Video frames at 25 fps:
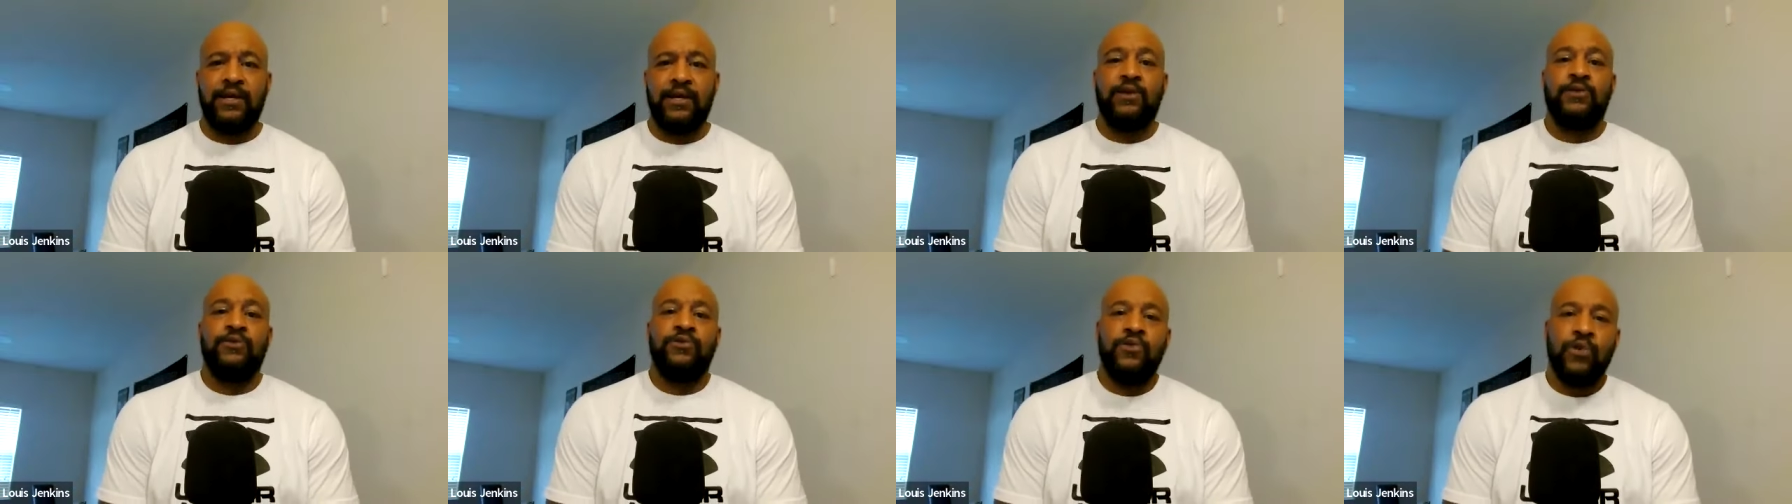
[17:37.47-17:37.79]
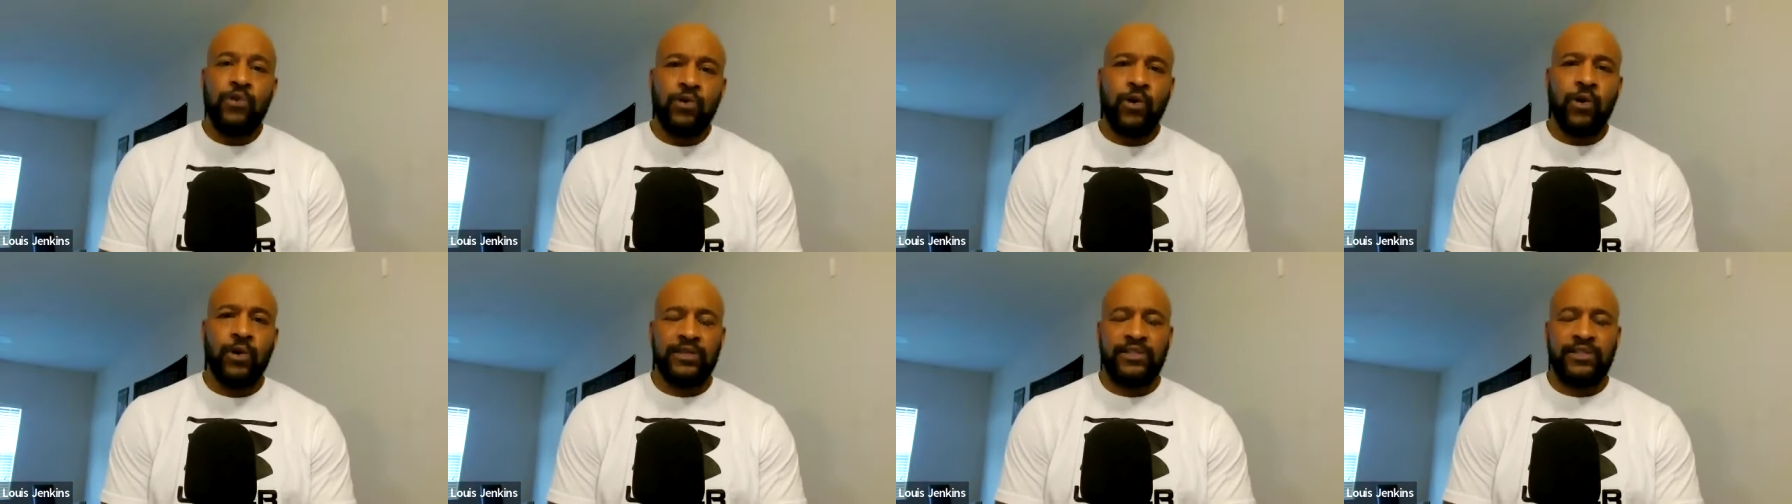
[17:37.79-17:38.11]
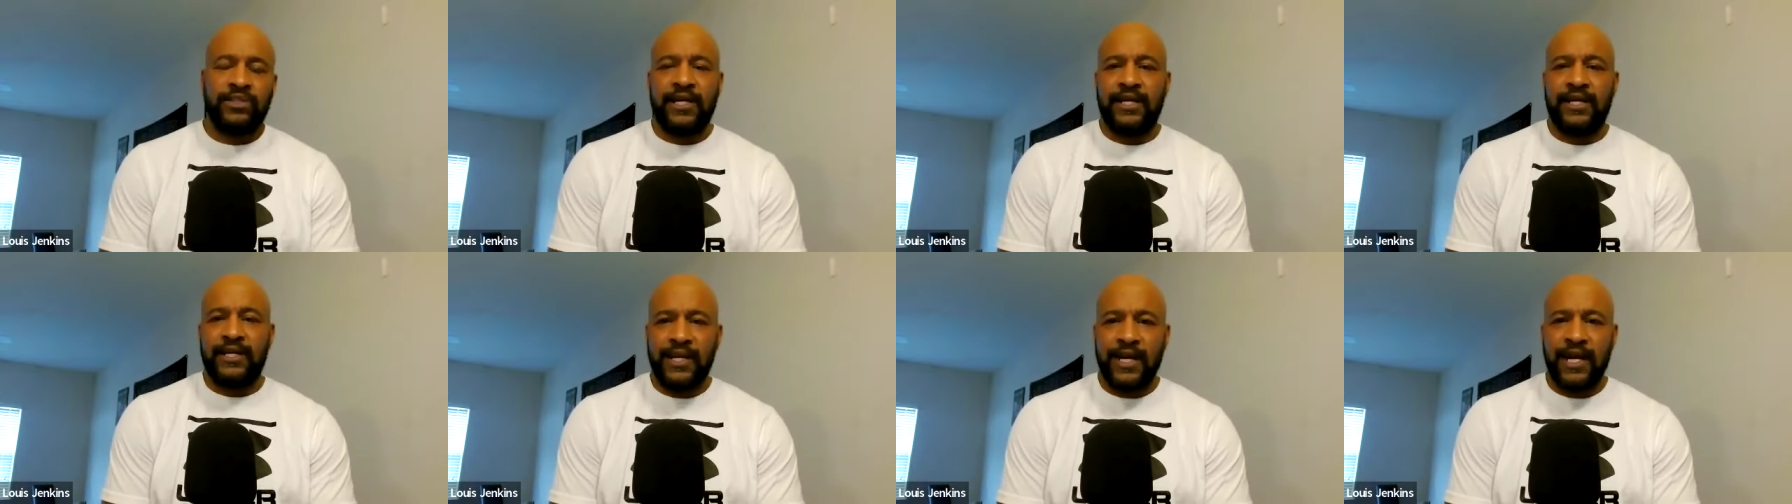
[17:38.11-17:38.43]
You gonna
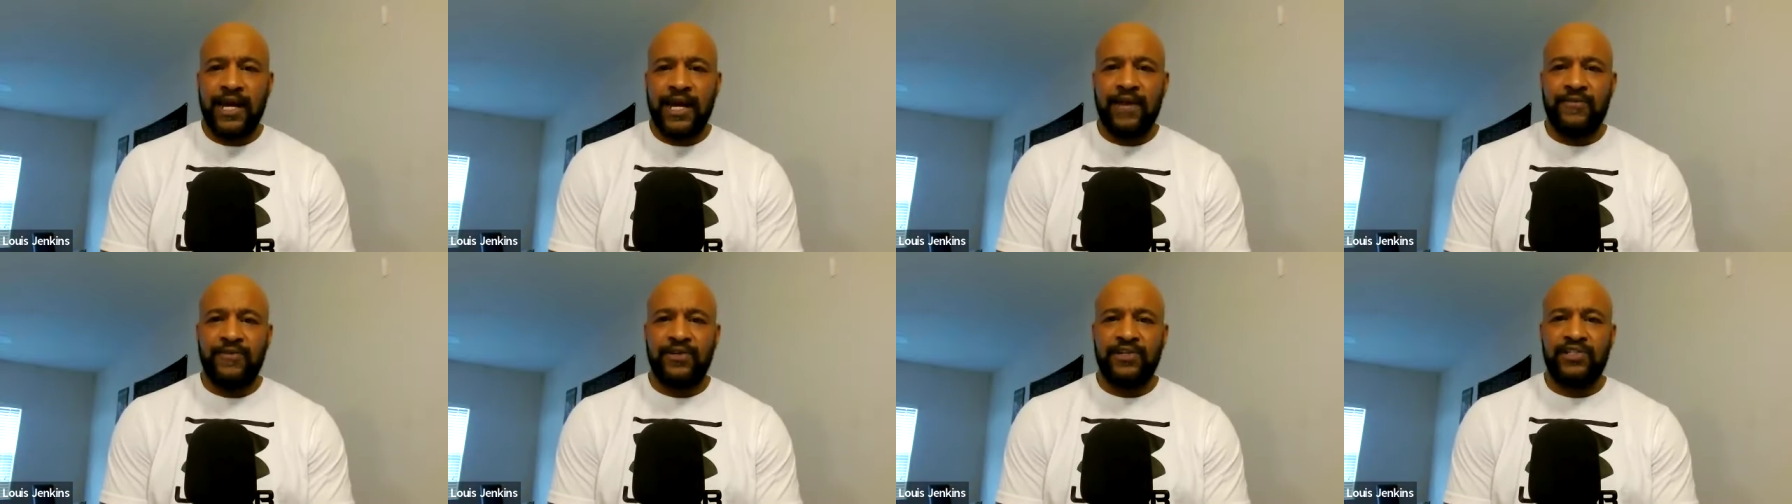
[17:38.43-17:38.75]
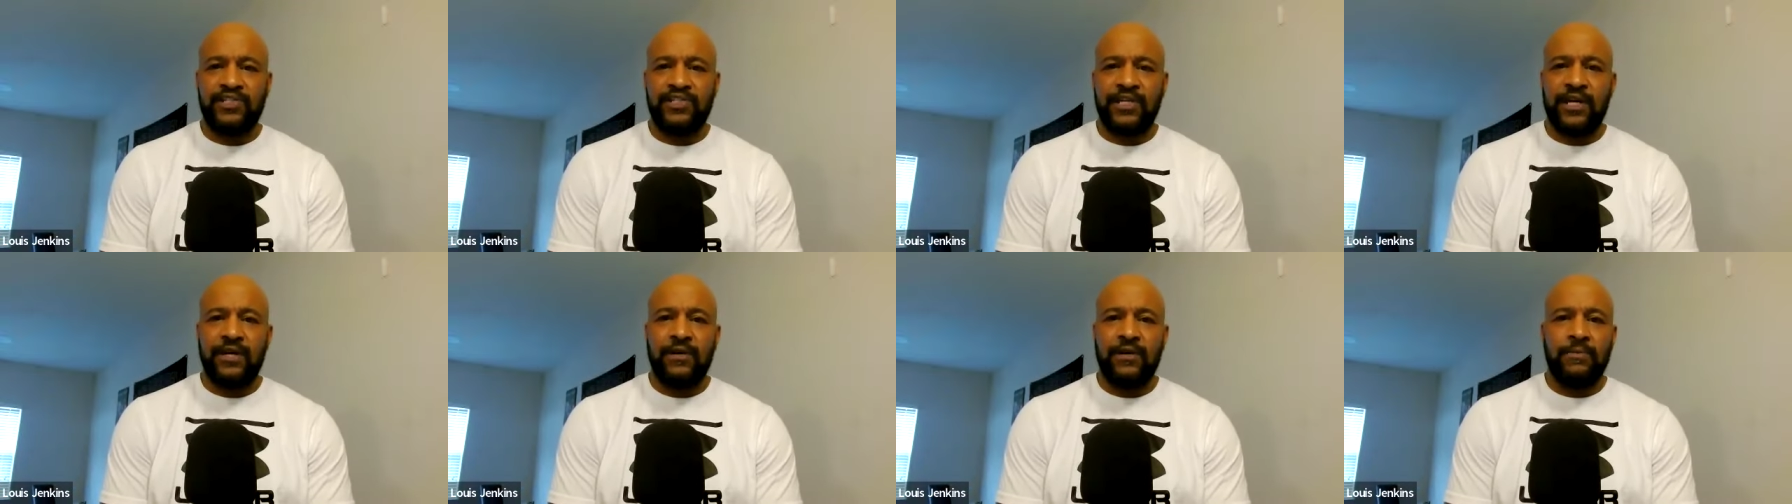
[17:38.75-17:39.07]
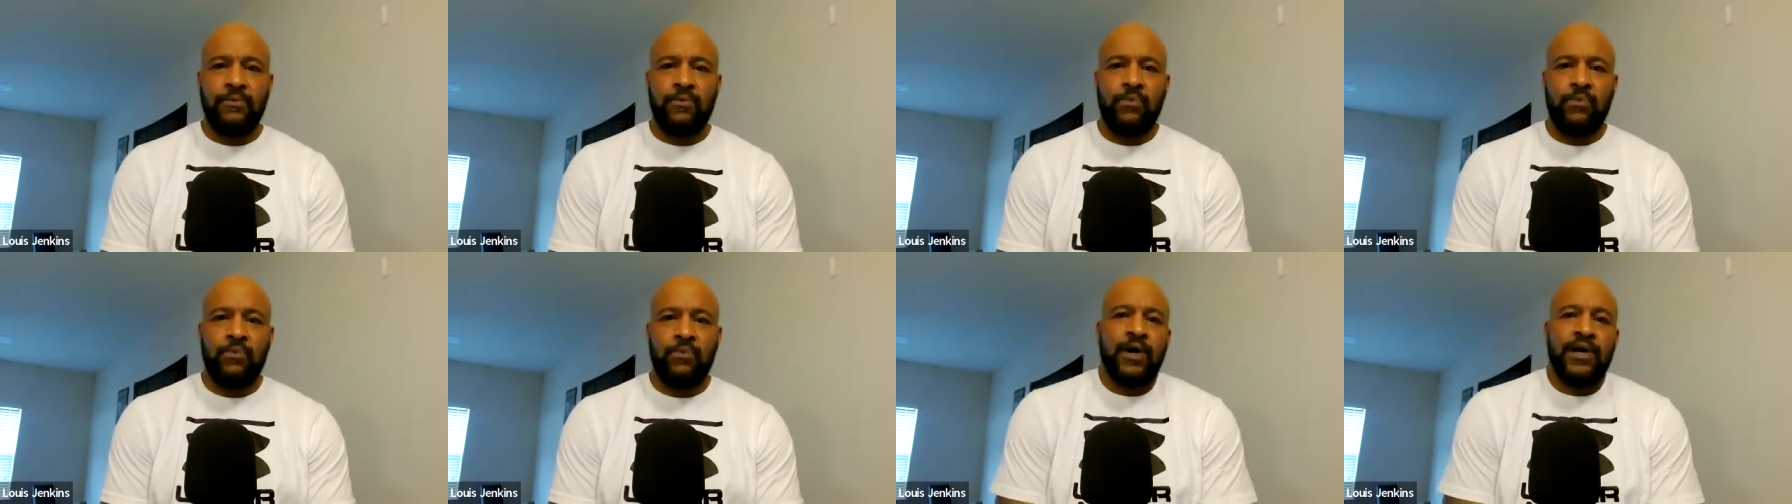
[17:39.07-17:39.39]
take care of this shit,
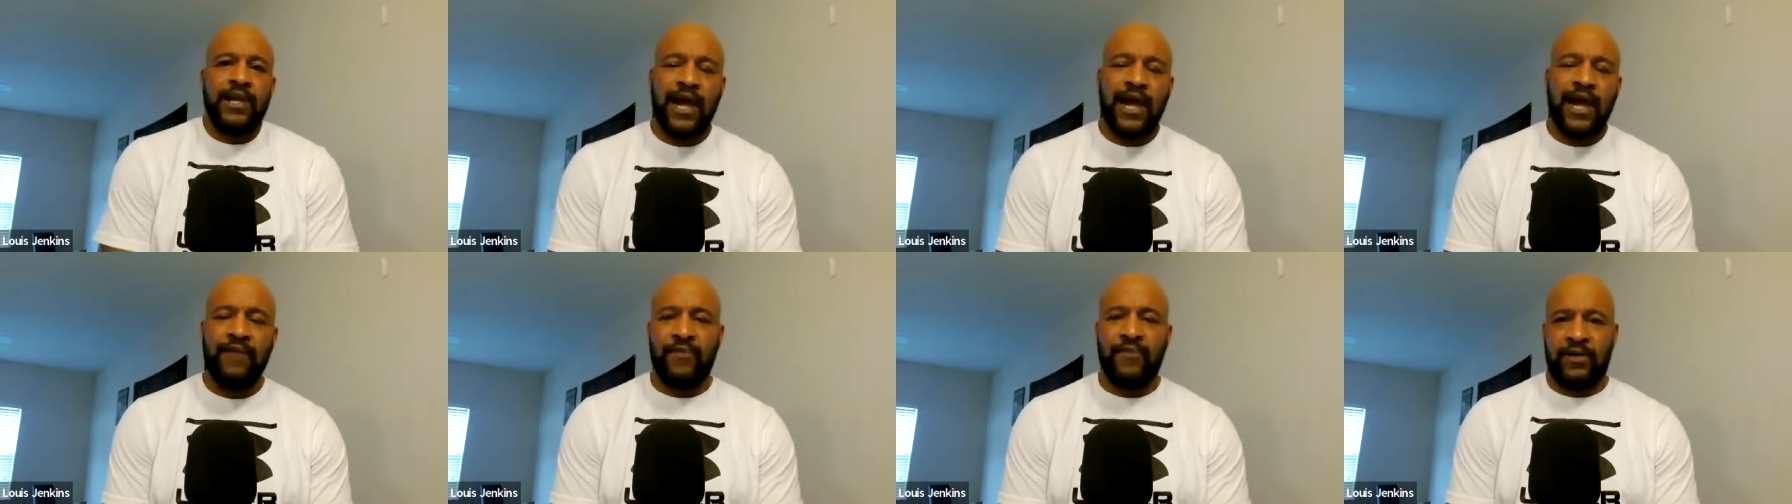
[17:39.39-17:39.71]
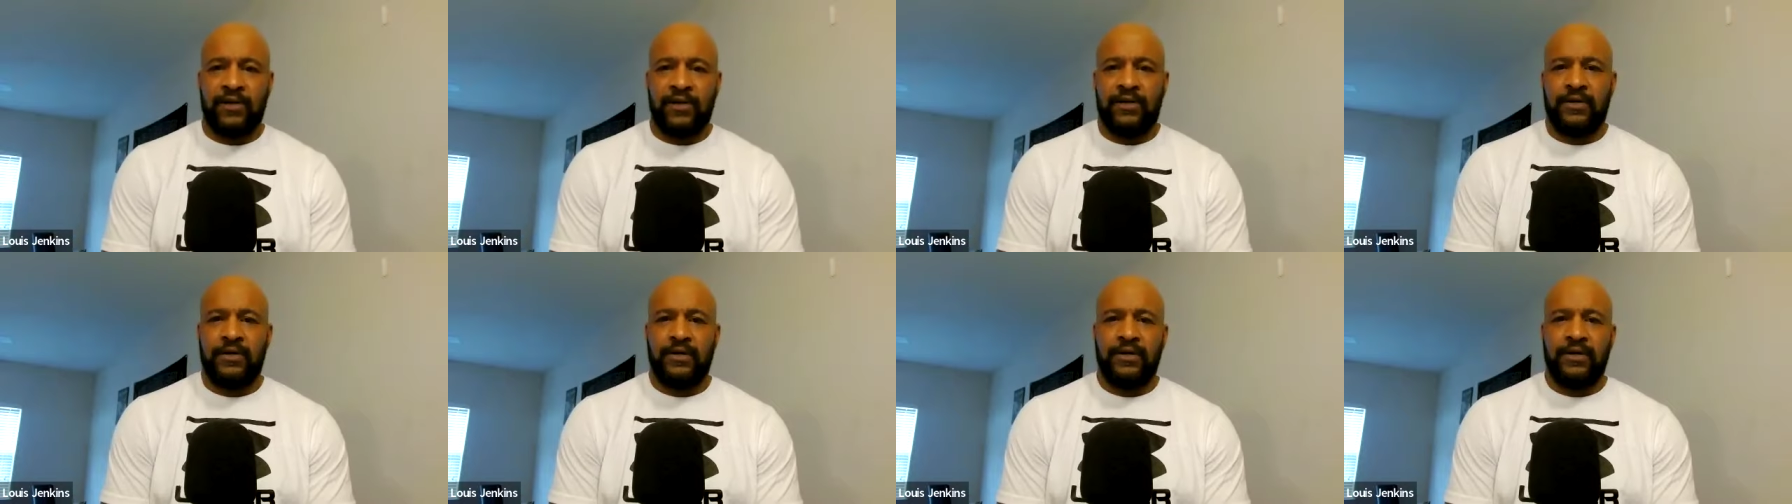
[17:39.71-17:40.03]
whatever.